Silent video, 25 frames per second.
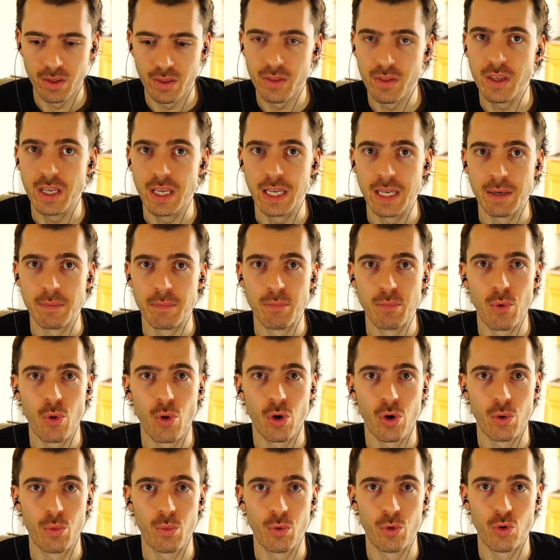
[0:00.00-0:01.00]
The
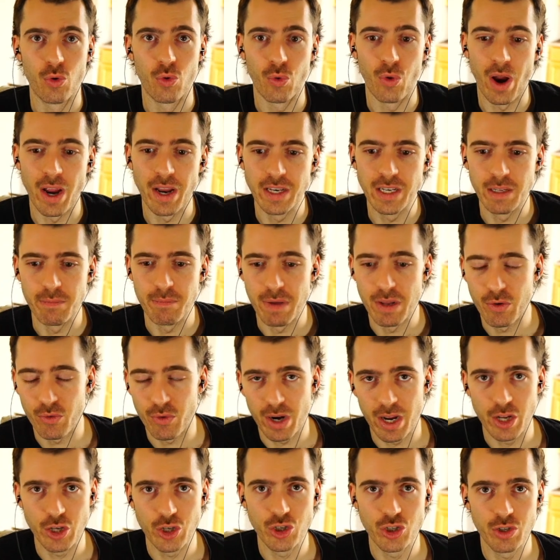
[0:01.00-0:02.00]
more grindy
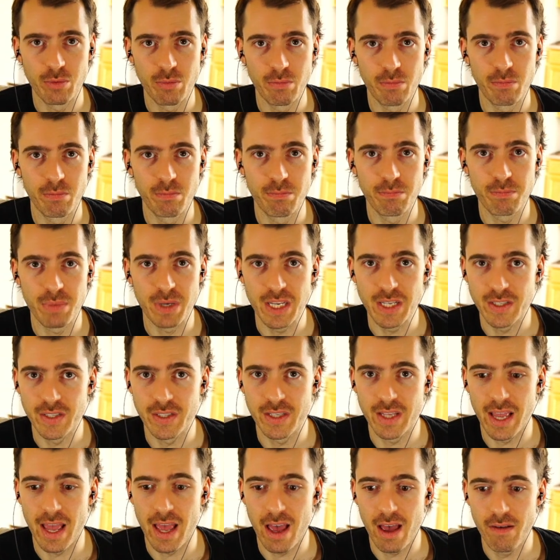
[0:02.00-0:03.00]
mid-range pieces
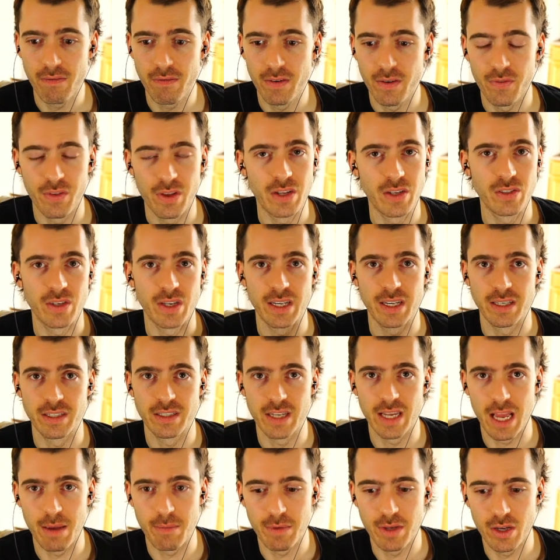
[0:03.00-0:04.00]
they have, things like
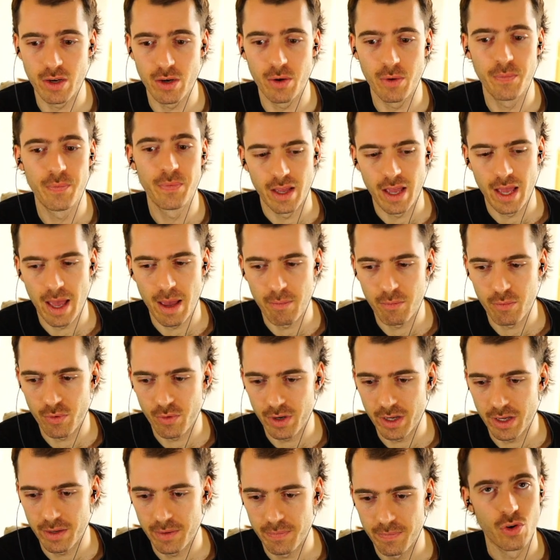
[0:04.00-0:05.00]
Tamiyo,
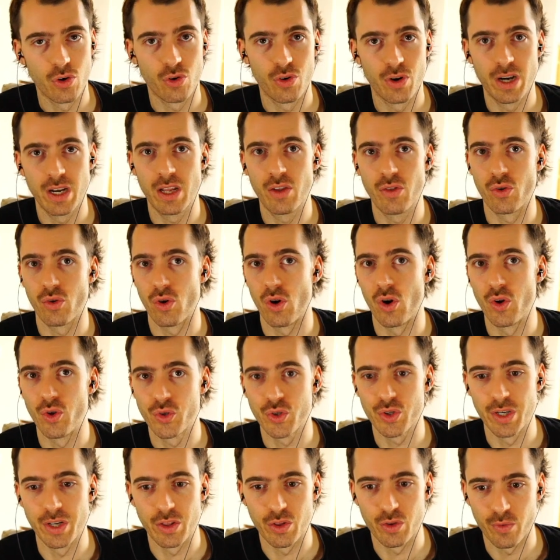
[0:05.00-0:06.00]
Emery, or any other
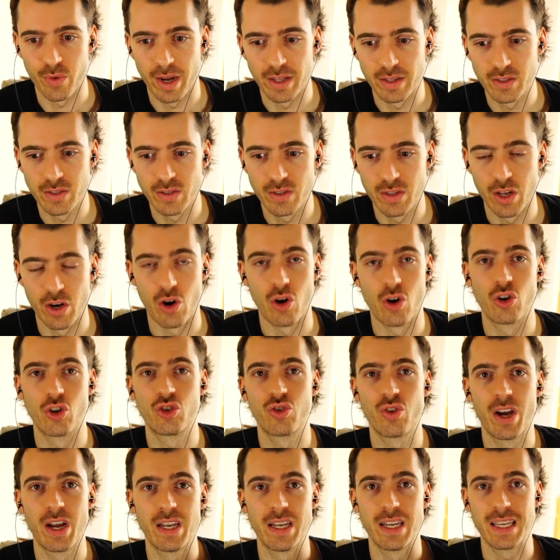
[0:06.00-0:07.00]
alternate threats that aren't
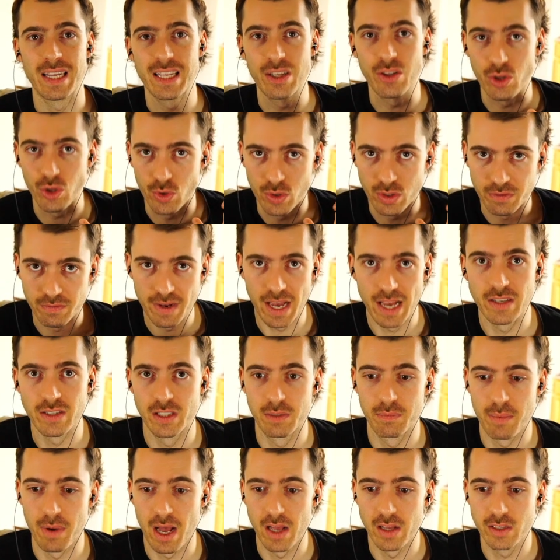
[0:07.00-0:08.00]
trying to kill you as fast as
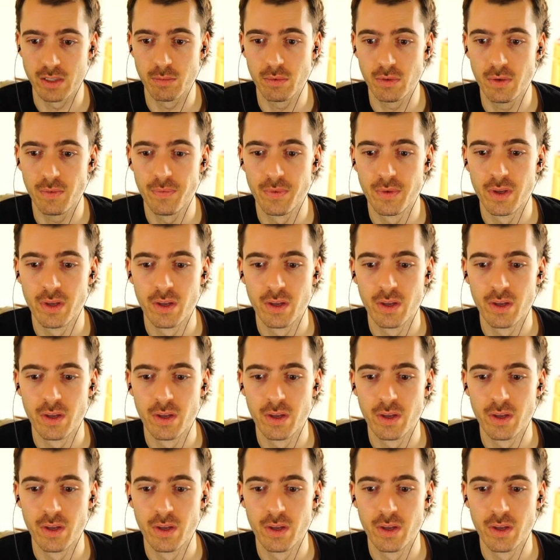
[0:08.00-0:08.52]
possible,